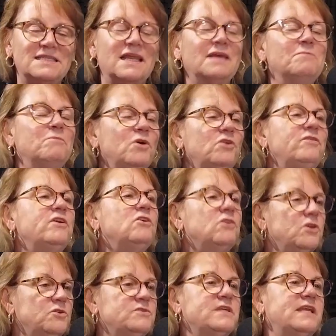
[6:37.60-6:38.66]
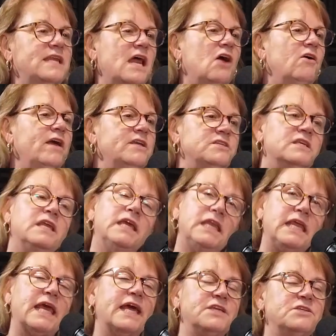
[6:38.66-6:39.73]
It's like move it or lose it at our age, and
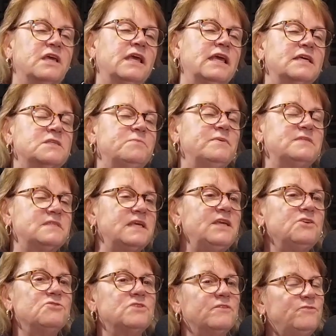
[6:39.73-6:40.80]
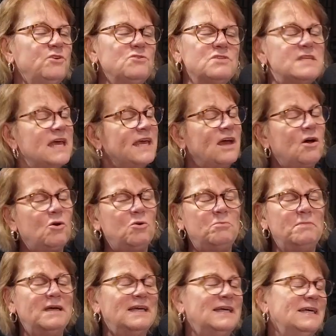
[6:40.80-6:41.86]
any age, I guess. But seniors, if you stay
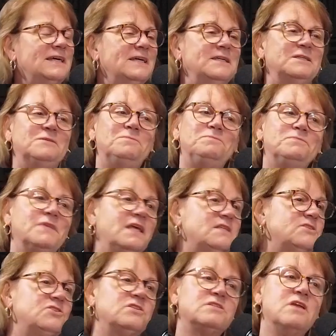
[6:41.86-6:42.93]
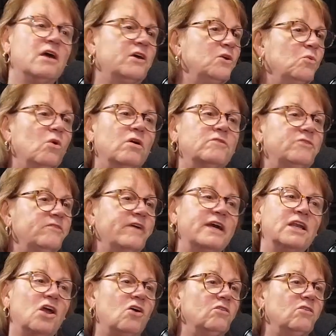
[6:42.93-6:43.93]
home, it's just not going to work for very